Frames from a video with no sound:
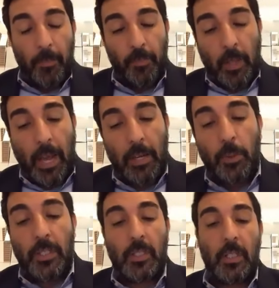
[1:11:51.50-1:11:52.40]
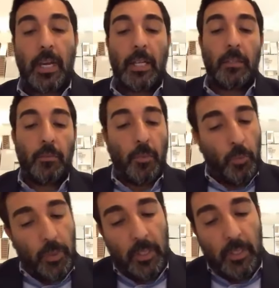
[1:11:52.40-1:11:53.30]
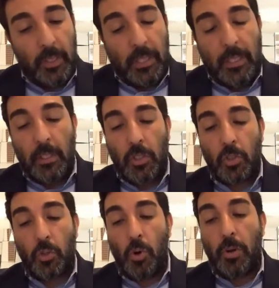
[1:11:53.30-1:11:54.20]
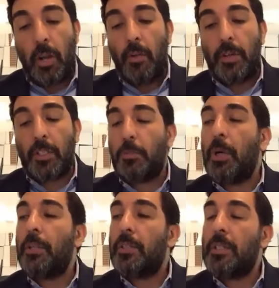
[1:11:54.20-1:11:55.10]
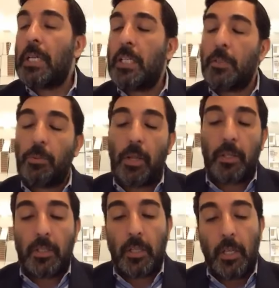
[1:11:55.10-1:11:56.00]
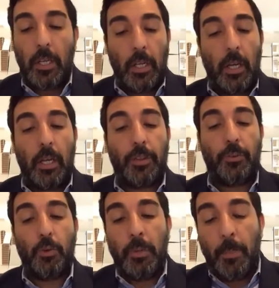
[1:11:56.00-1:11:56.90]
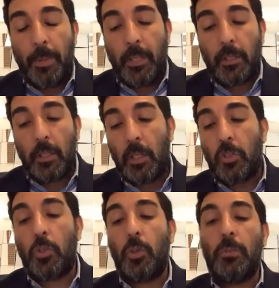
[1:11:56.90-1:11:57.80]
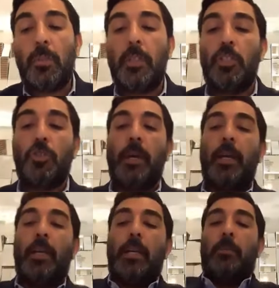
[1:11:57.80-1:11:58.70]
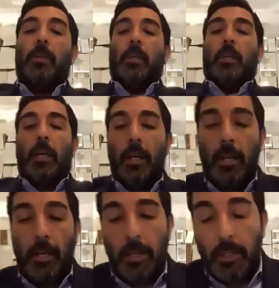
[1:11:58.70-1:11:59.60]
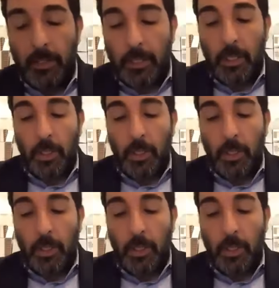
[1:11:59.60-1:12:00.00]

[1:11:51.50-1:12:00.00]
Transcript: How do we see that? We see that in the story of his brothers, that his brothers uh, threw him in a pit, sold him to the Ishmaelim. Uh, you